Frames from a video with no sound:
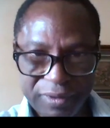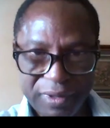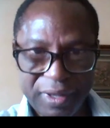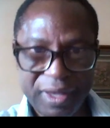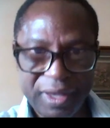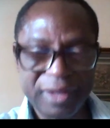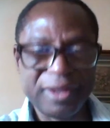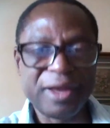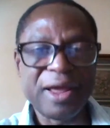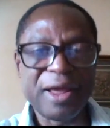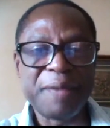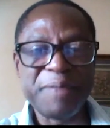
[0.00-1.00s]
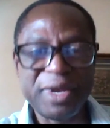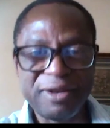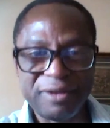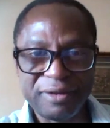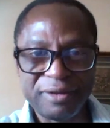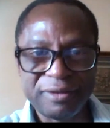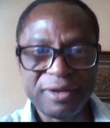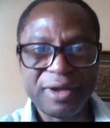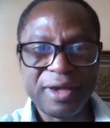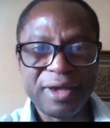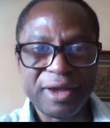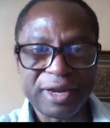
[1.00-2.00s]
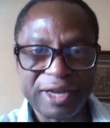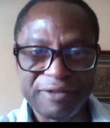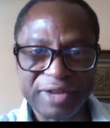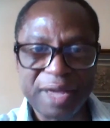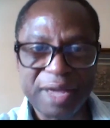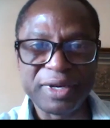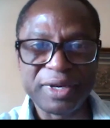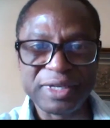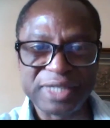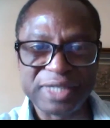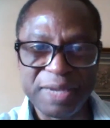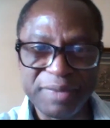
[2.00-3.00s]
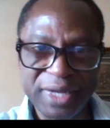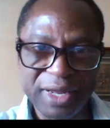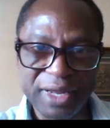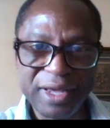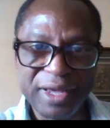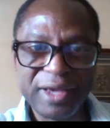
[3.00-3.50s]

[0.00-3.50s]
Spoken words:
and there are many aircraft coming the same day.